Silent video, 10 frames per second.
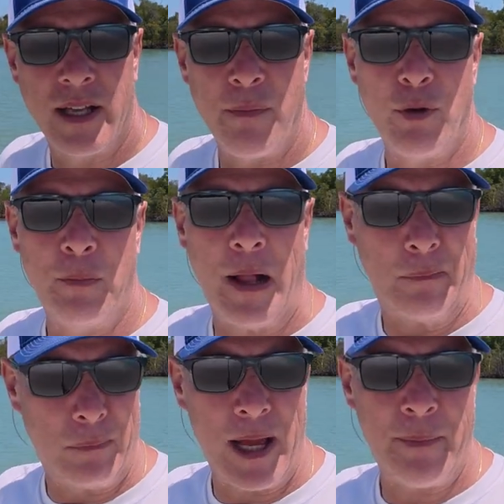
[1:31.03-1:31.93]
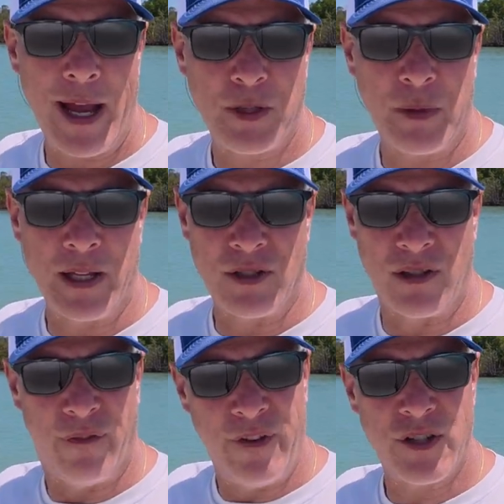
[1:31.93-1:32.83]
come through Blind Pass
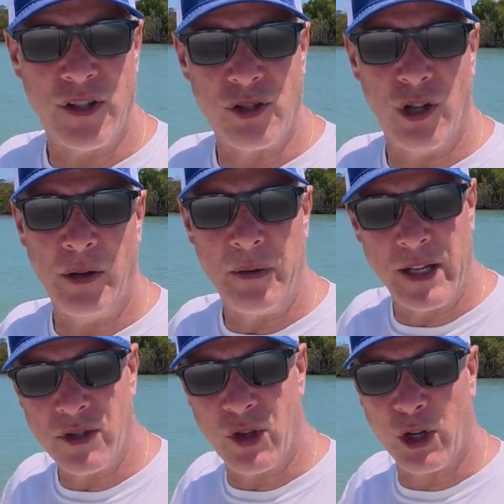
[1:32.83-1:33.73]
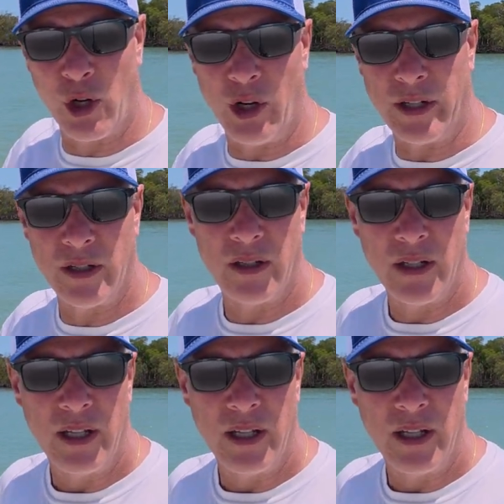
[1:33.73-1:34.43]
because the fishing's good because of the current.